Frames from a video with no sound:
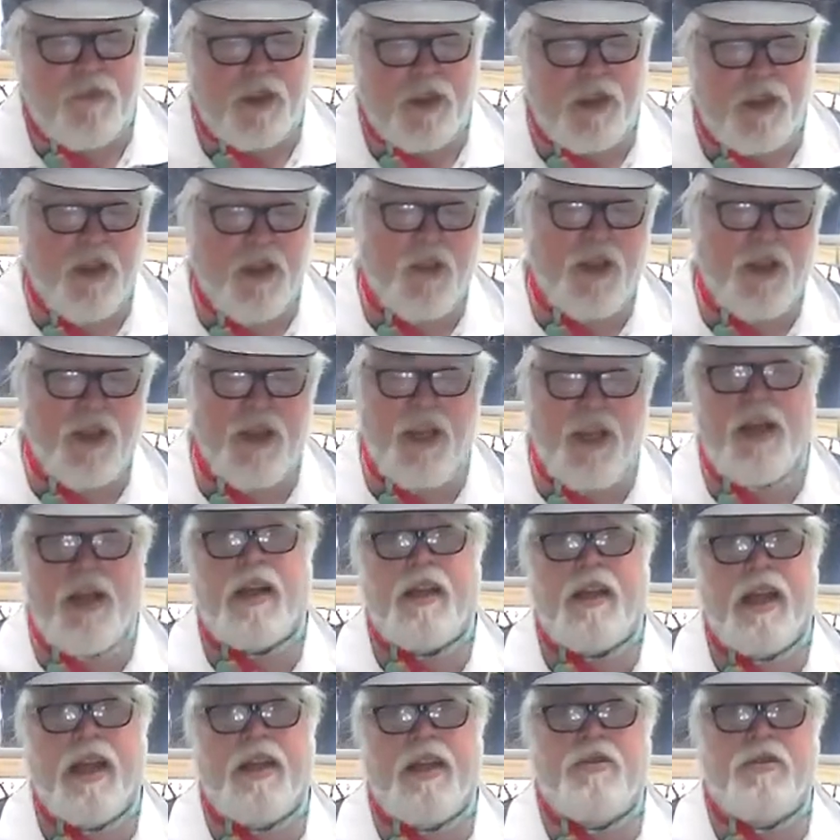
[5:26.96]
You can knock
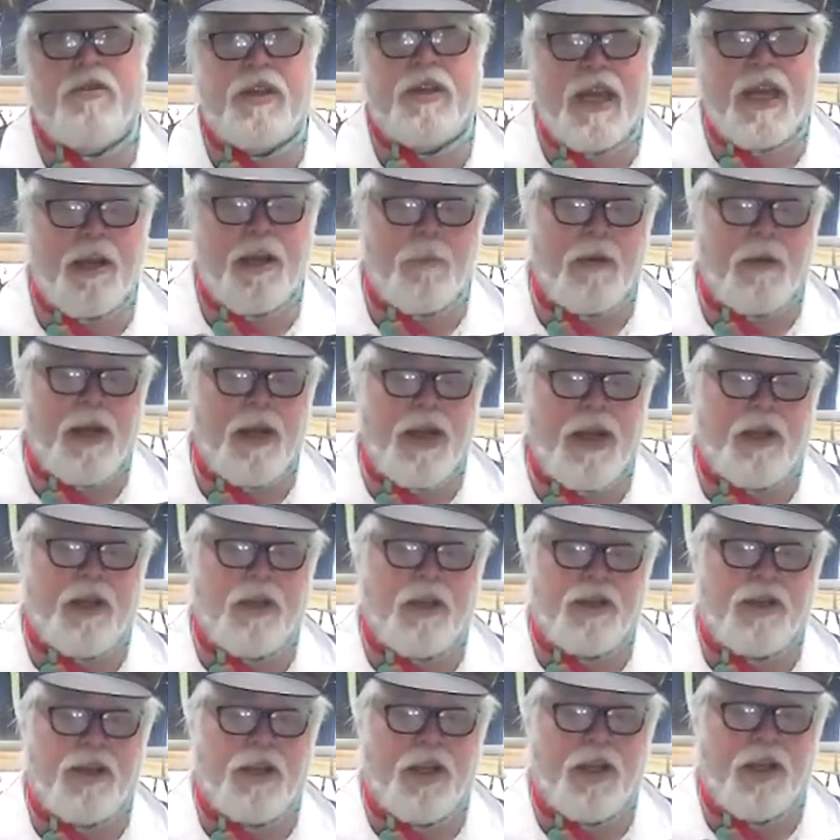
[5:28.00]
nature down a peg
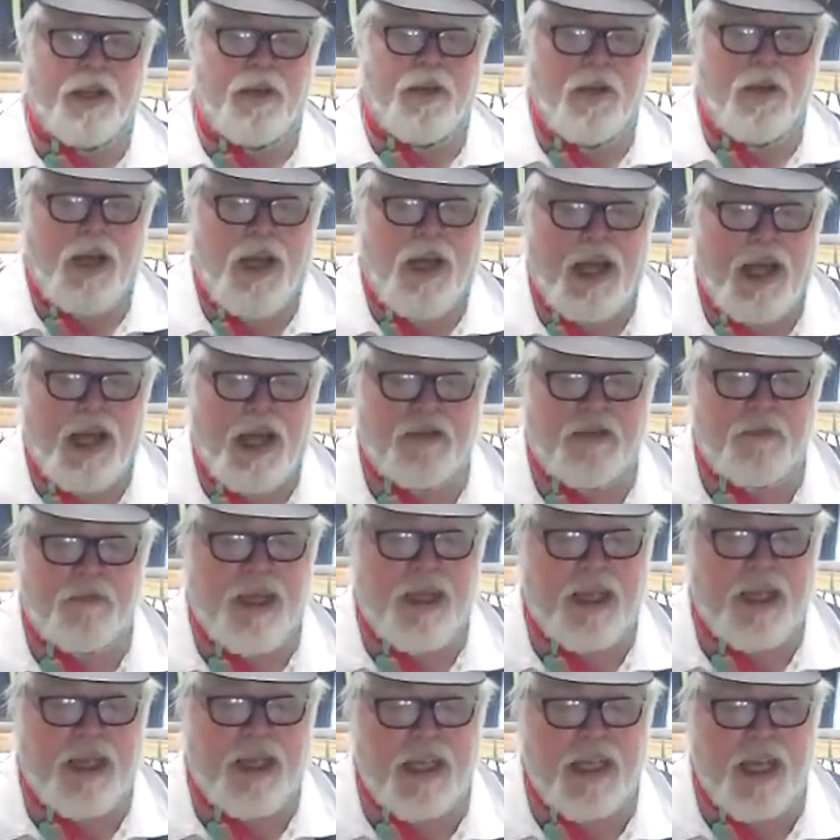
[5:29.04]
or two, as
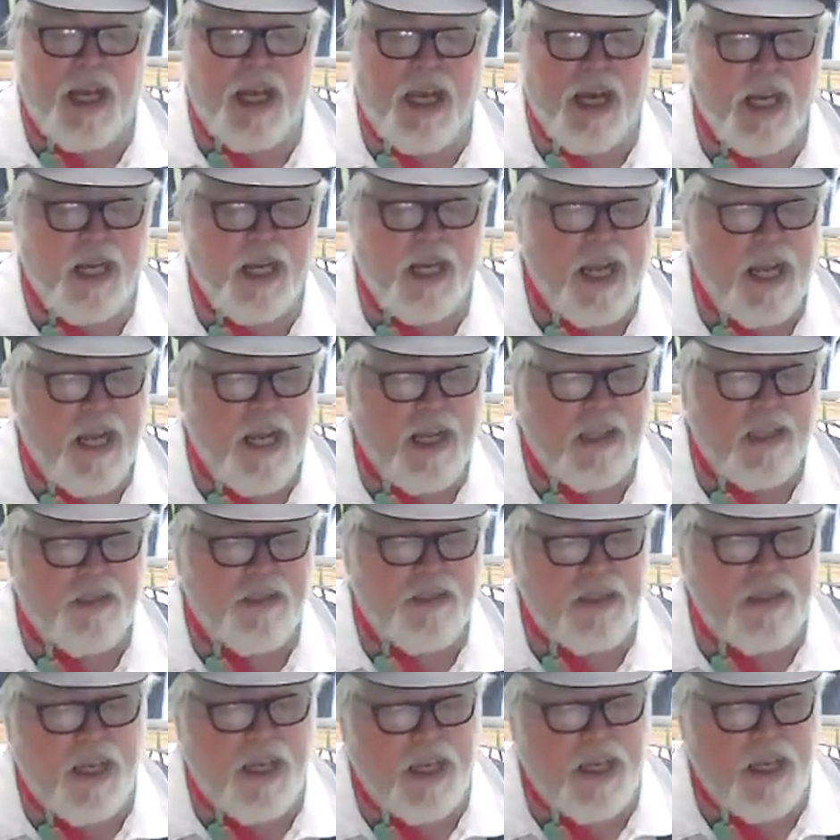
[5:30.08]
mankind has
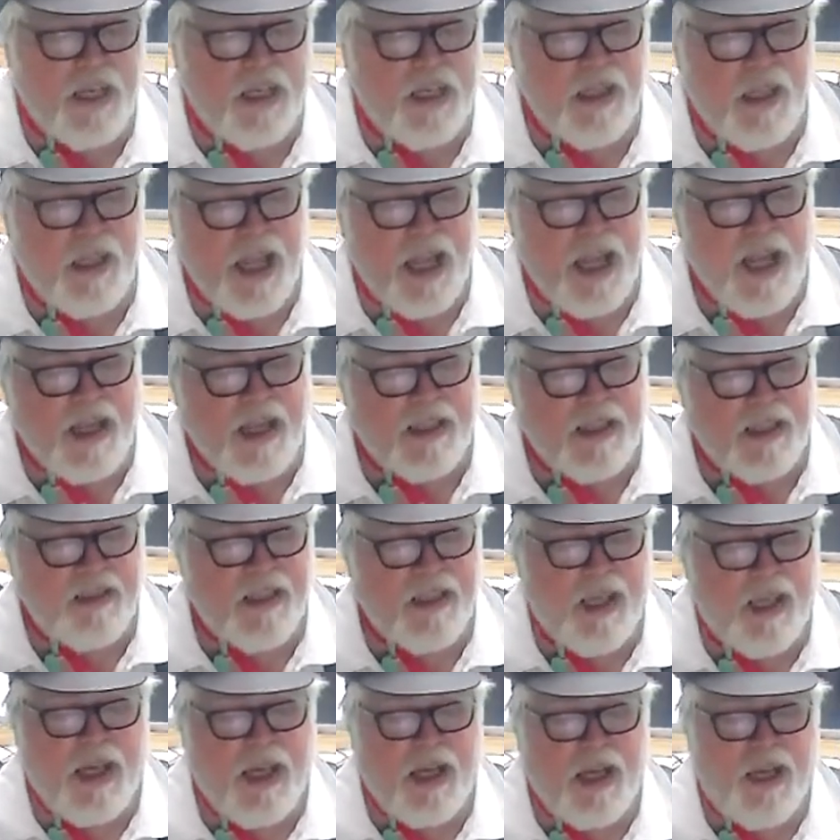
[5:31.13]
done in the
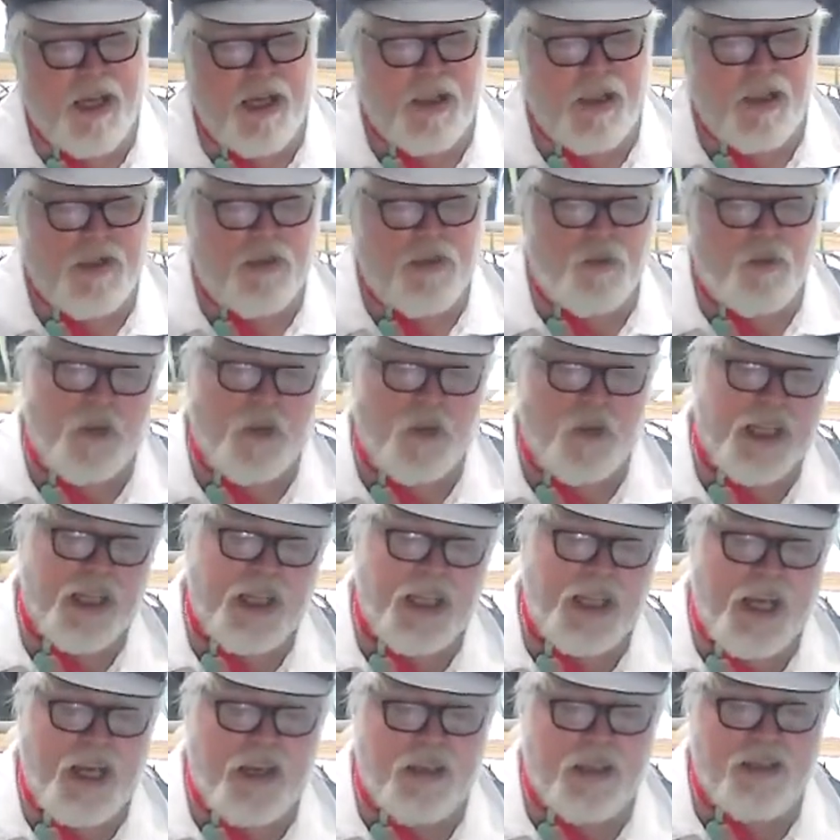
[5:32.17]
last
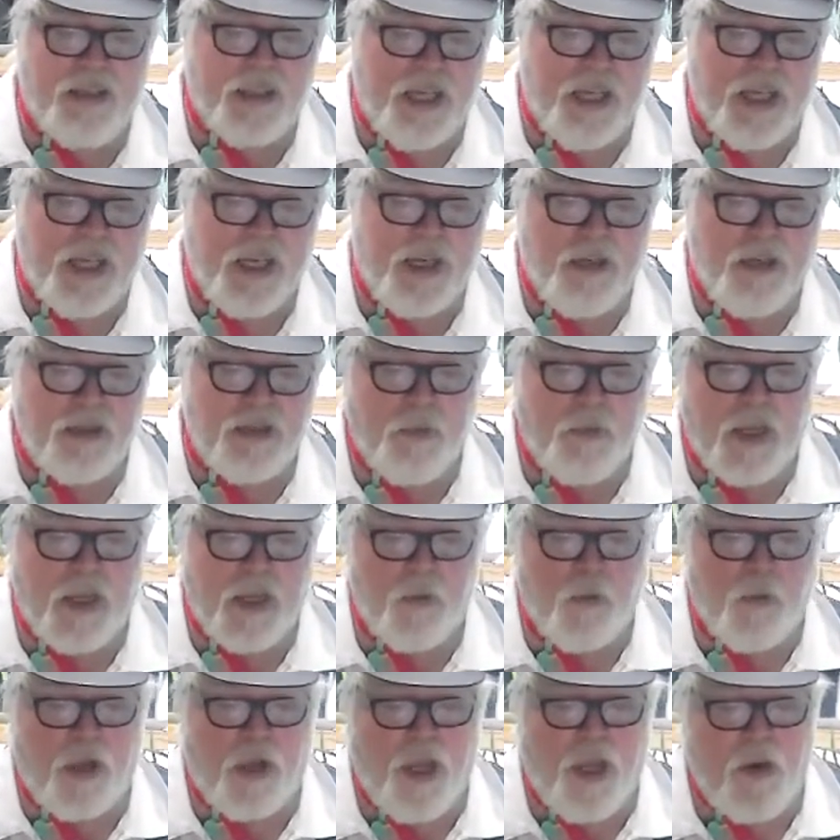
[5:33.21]
20,000 years, but
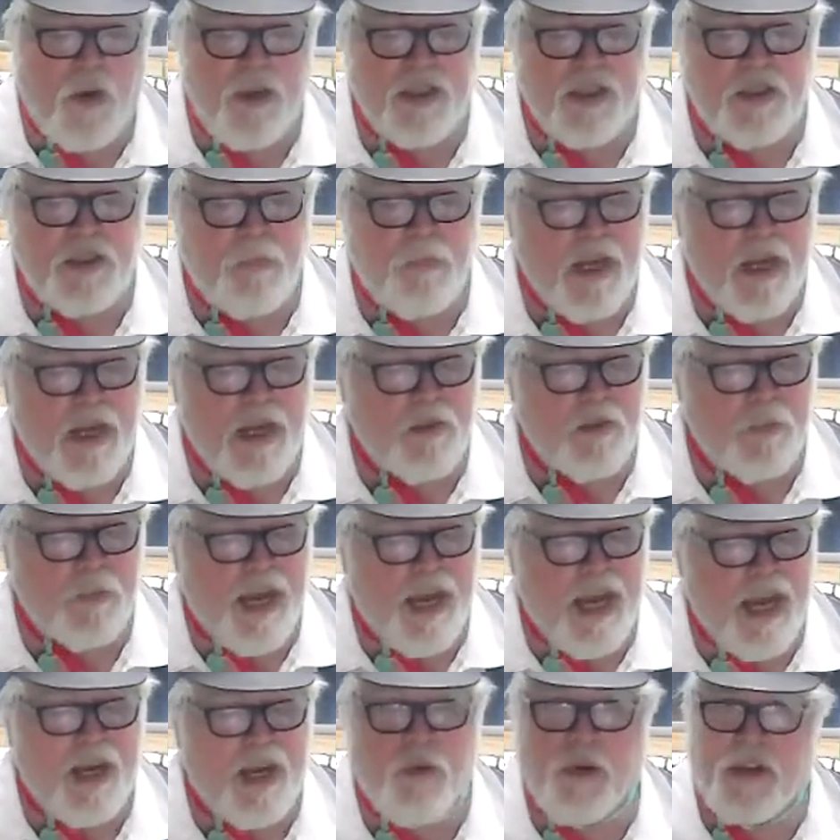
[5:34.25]
it will always bounce
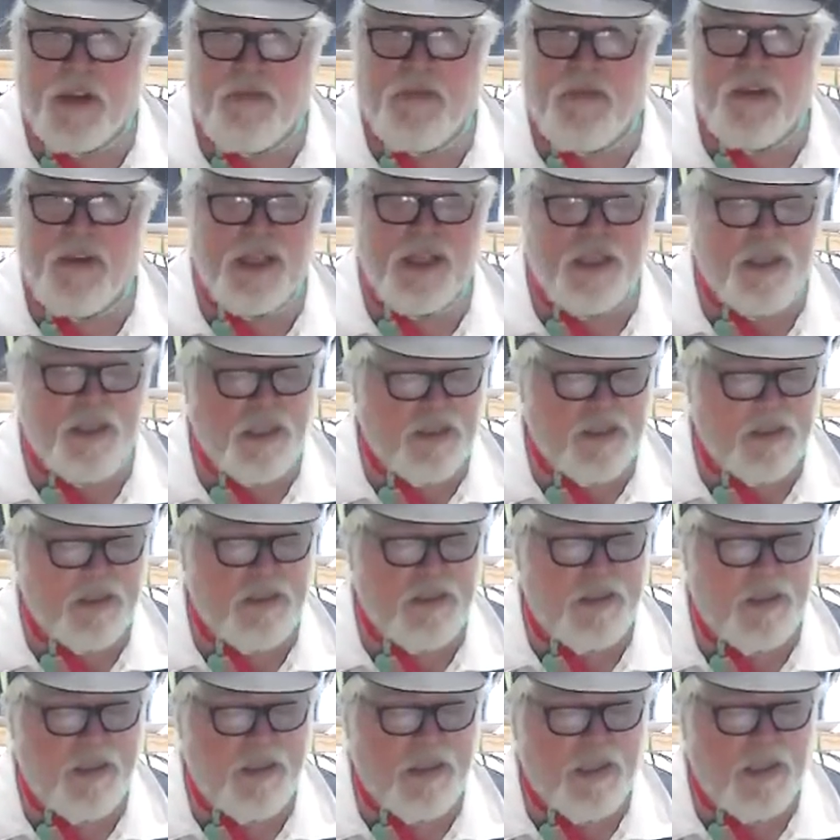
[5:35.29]
back with a
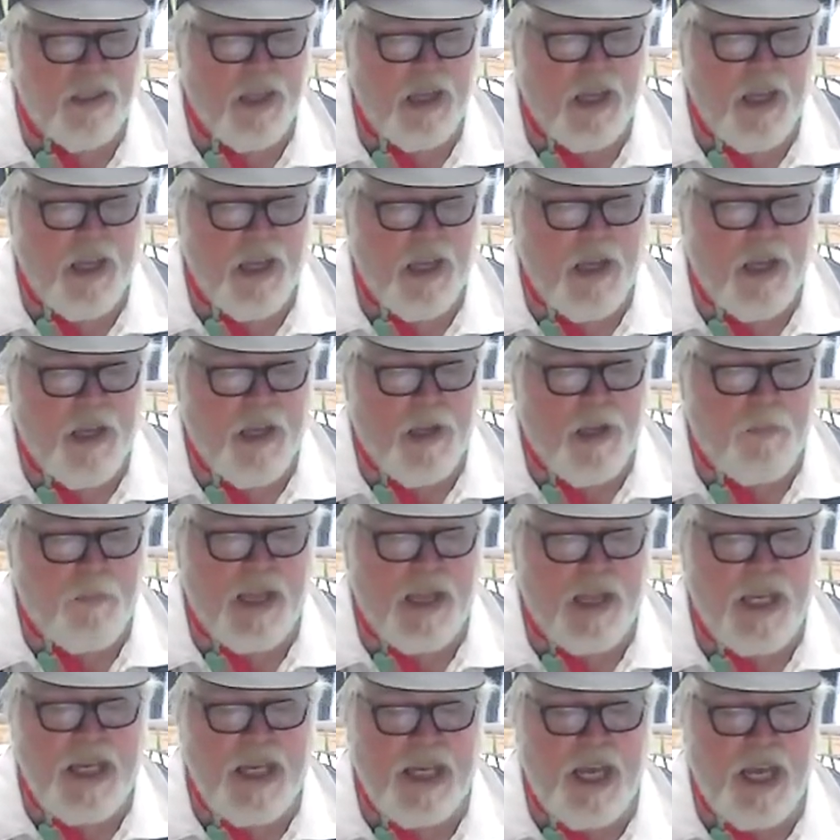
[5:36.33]
vengeance.
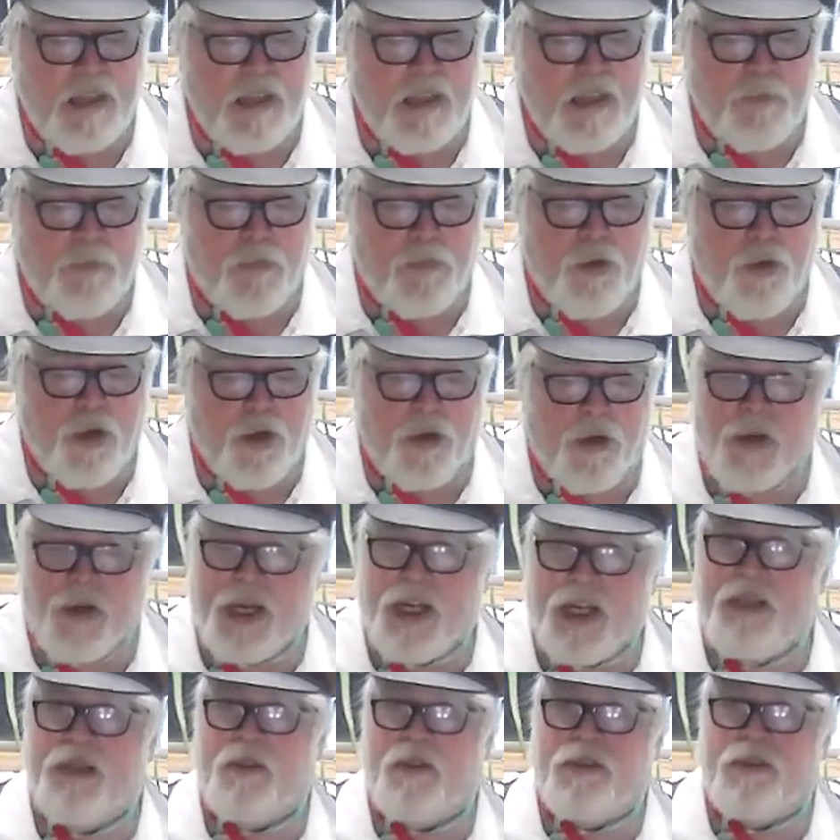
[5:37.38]
Pity not the poor
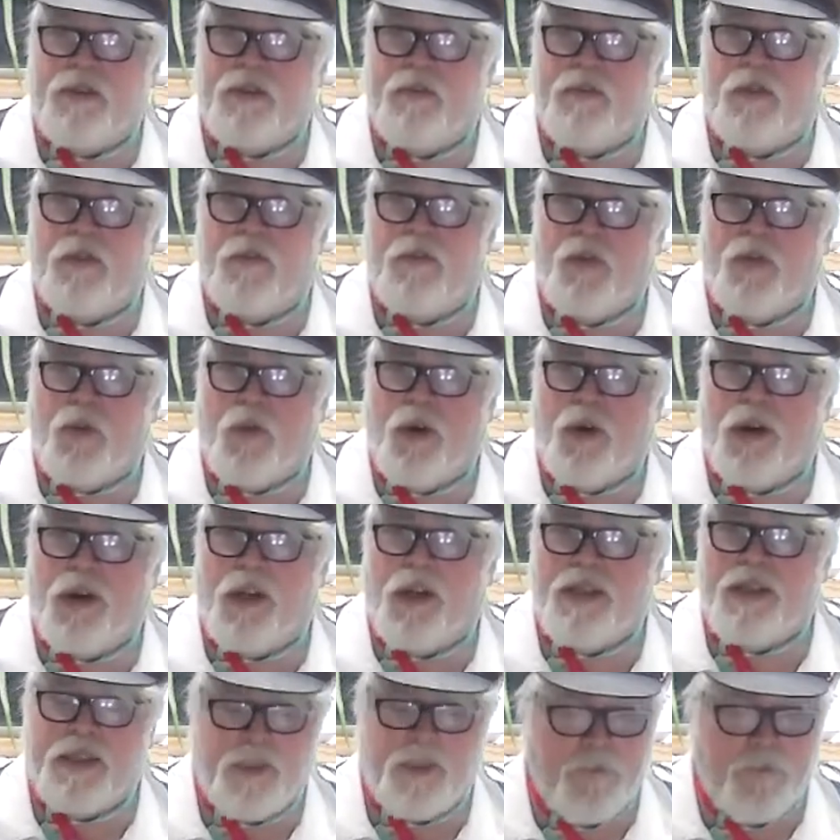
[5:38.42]
creatures of the
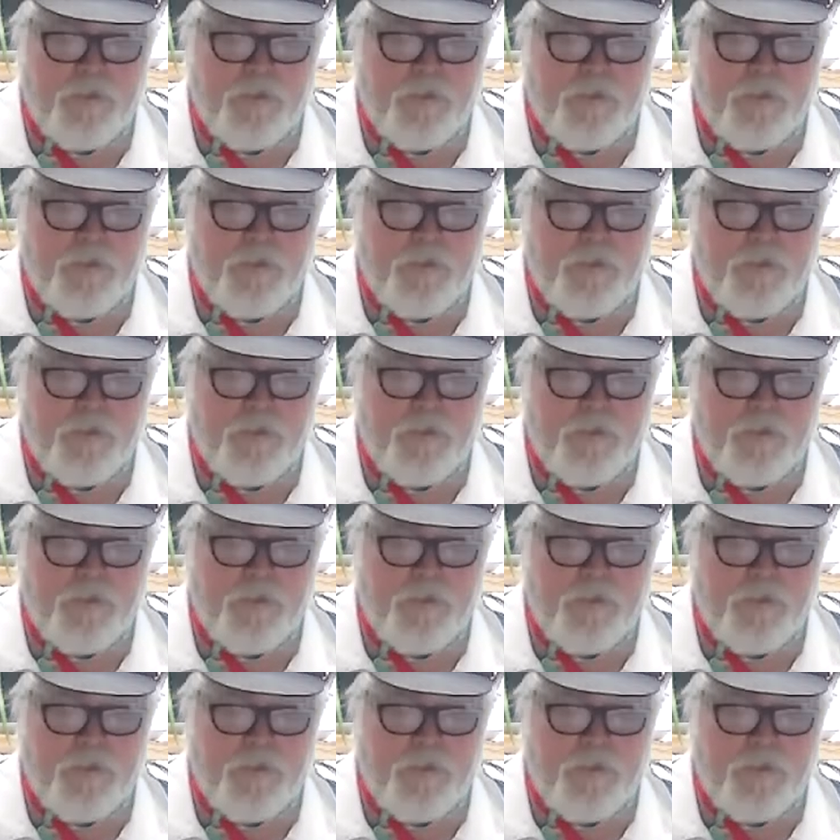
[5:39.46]
forest.